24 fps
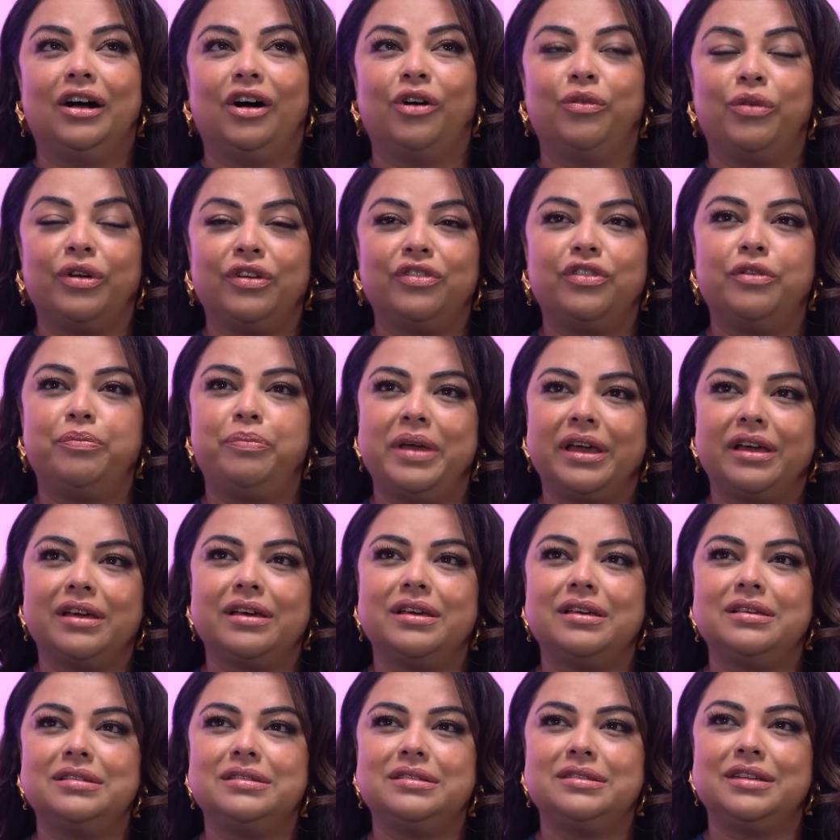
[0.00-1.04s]
of one of the
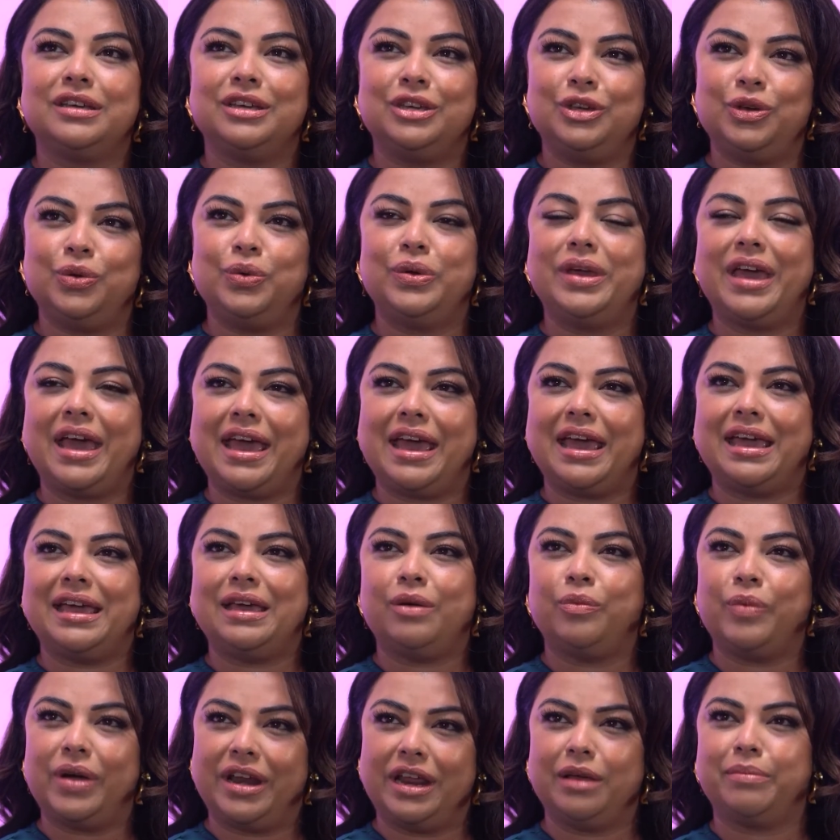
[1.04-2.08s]
biggest UK
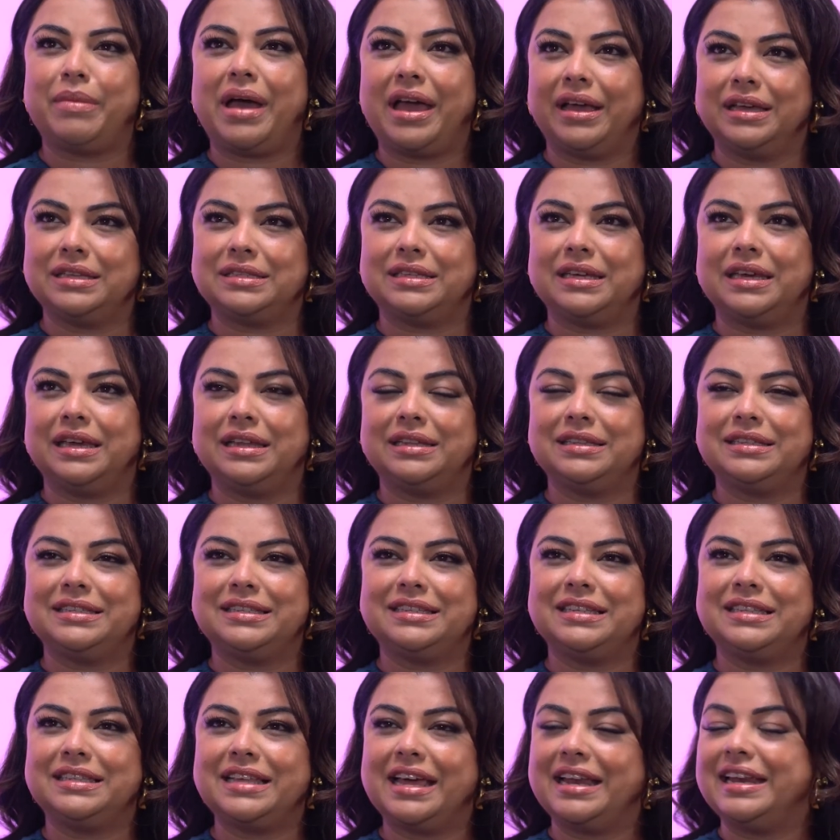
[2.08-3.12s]
wedding magazines
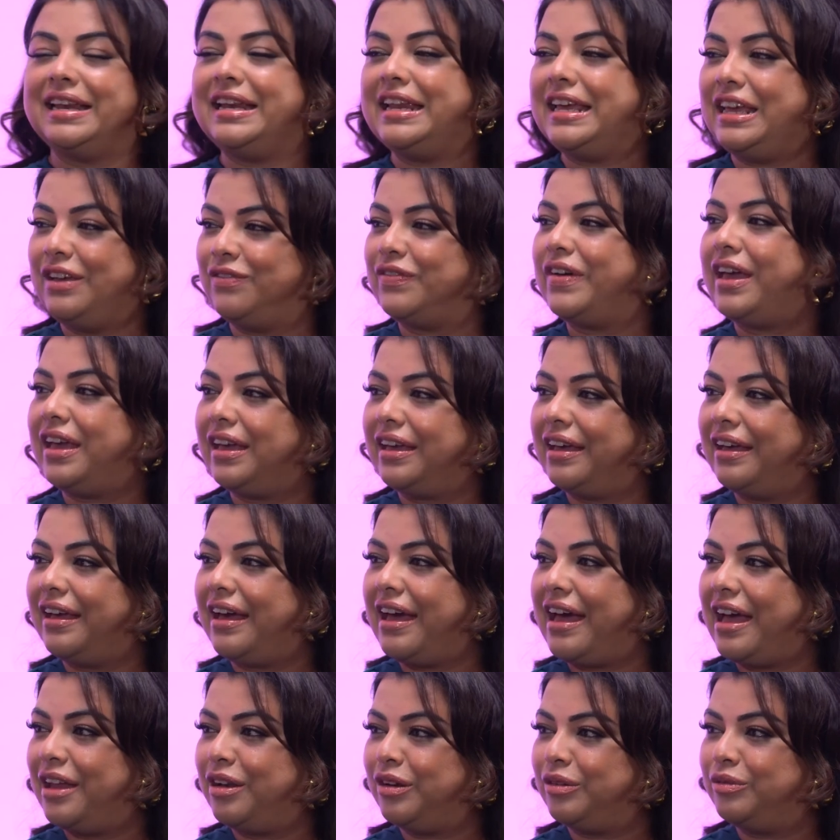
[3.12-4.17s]
to mm-hmm. then leaving
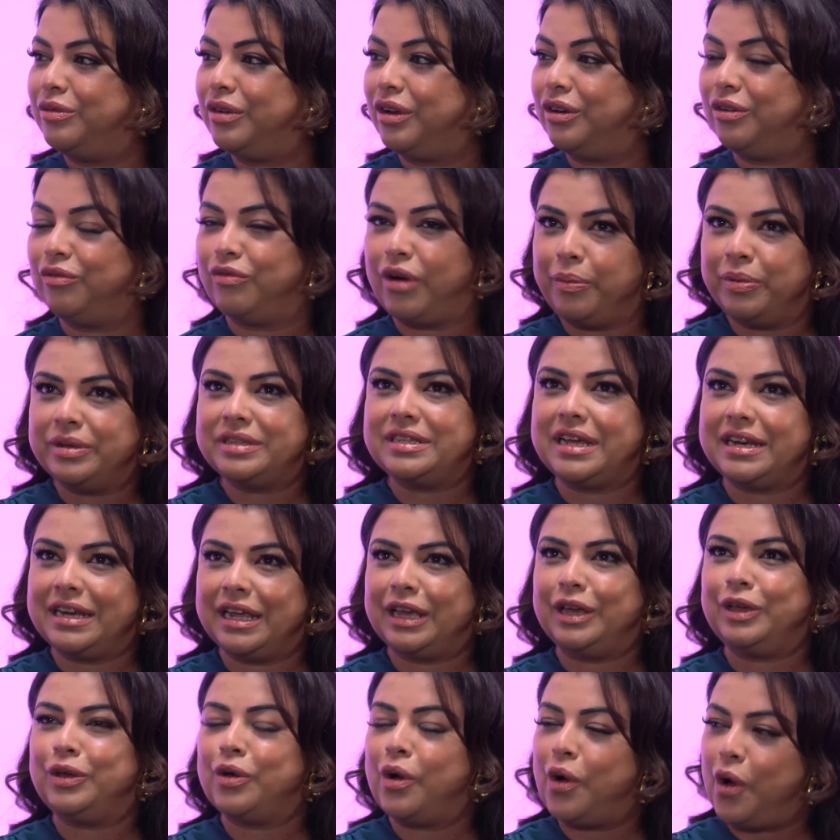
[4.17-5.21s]
and
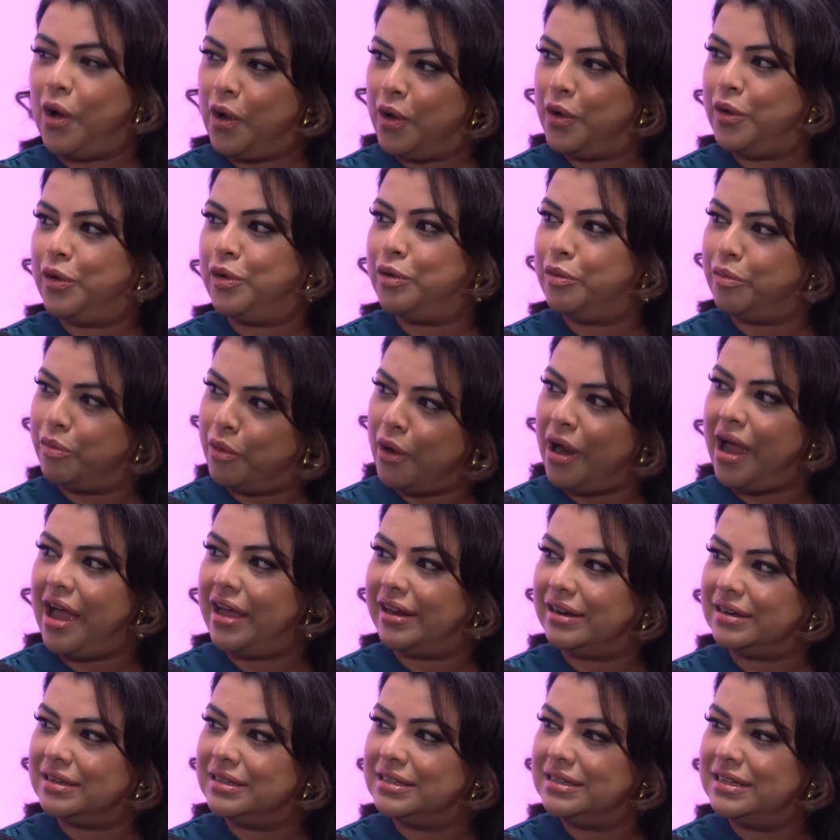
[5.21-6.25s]
representing your own
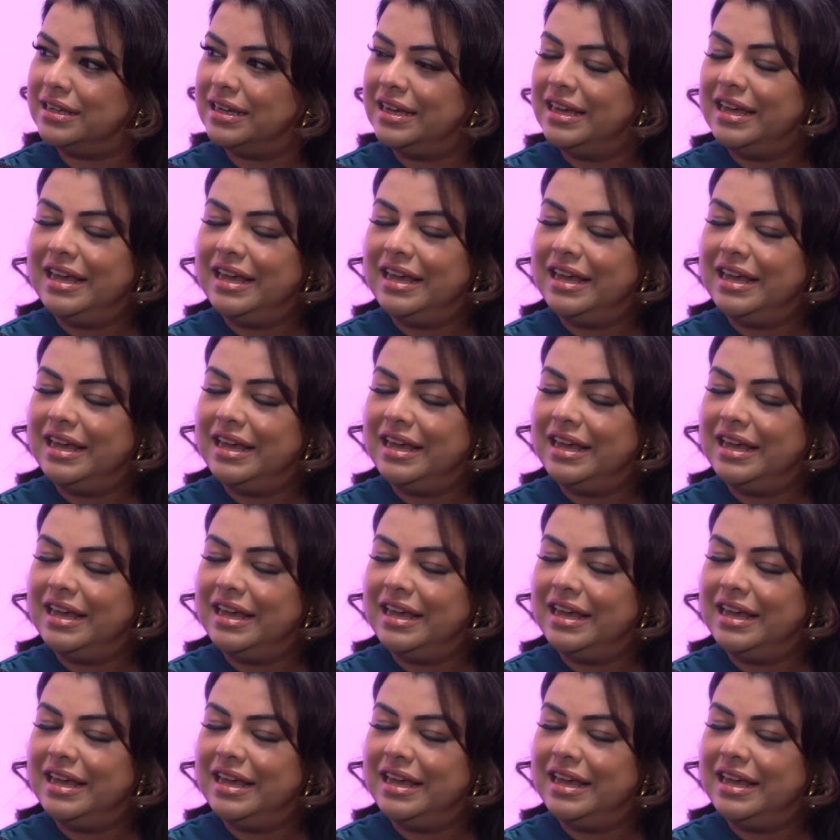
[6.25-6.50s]
brand.